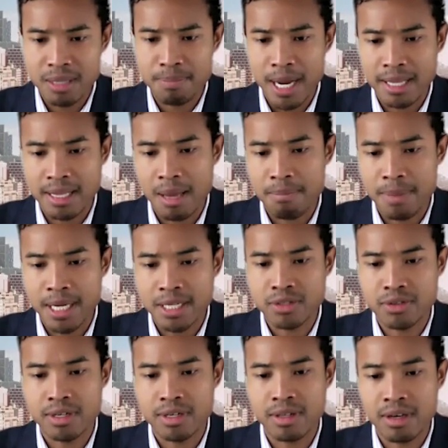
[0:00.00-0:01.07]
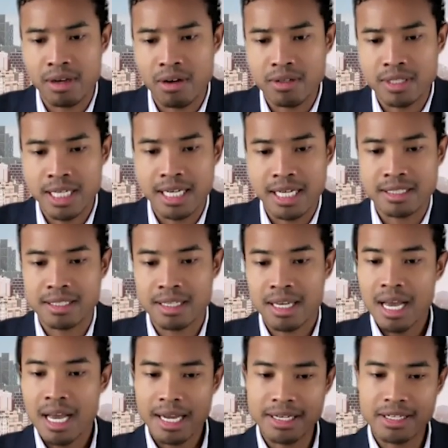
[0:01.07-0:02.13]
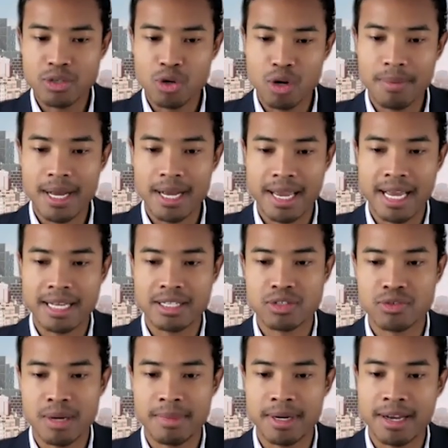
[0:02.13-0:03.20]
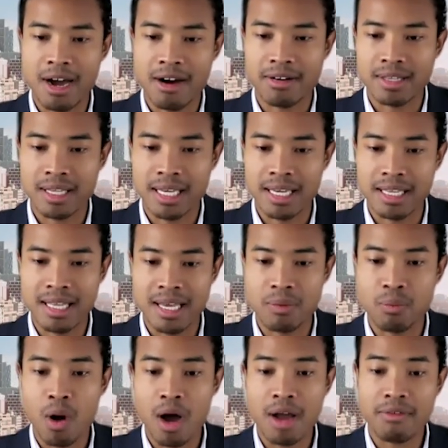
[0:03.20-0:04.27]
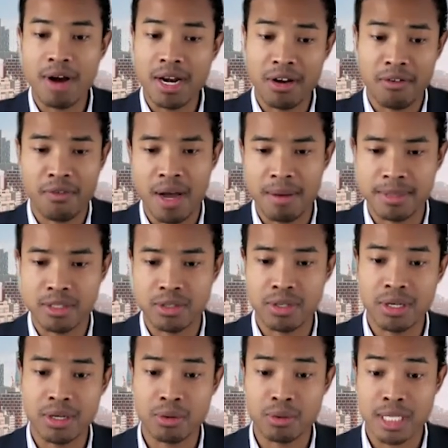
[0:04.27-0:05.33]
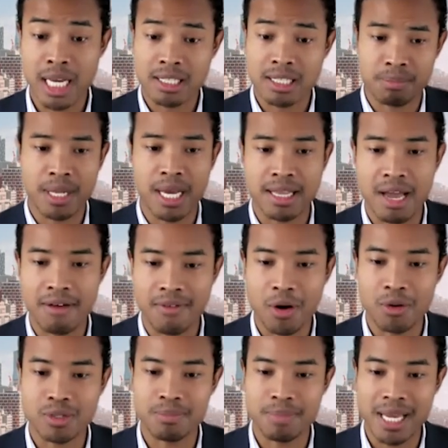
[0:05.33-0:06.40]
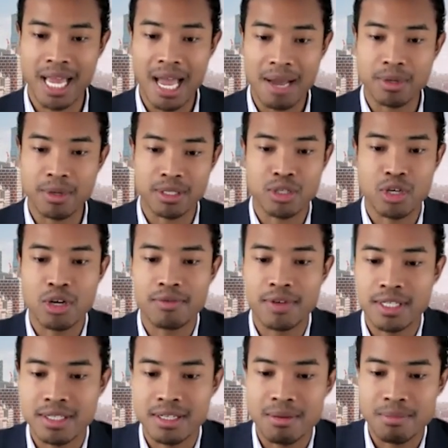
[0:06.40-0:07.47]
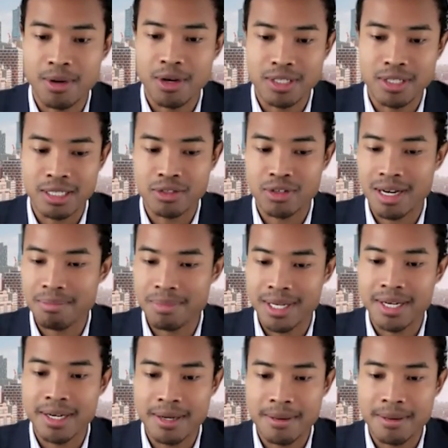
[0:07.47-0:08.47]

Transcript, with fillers: paint that picture in the context, can you talk about cancer treatment currently and then why radiopharmaceuticals has to play that role to be able to serve as an emerging treatment?